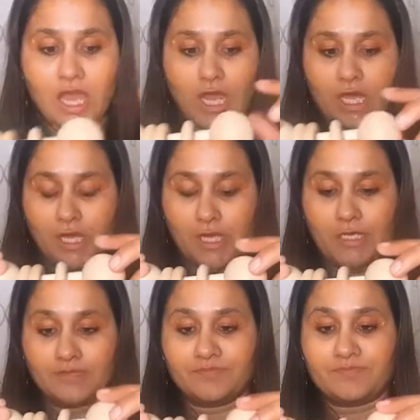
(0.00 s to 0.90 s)

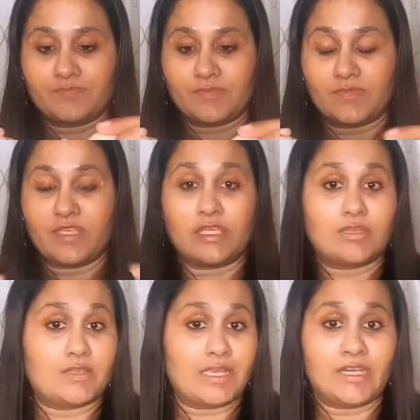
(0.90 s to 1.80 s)
uh,
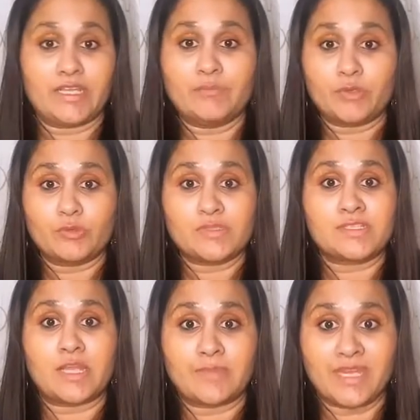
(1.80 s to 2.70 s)
it improves
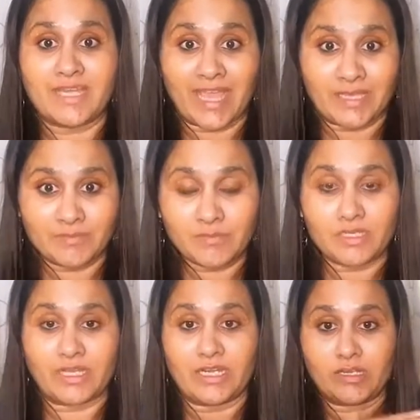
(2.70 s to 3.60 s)
tummy time,
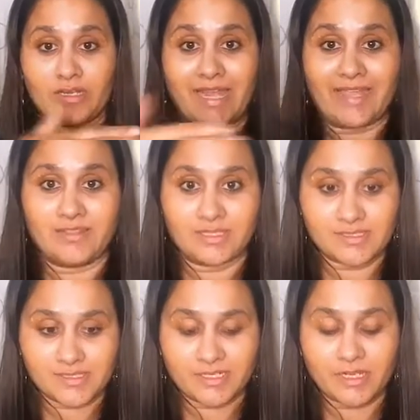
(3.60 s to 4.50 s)
it
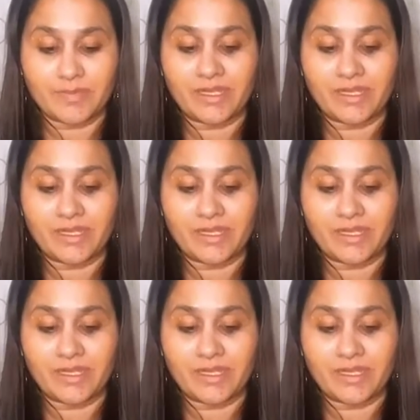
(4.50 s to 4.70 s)
lengthens the tummy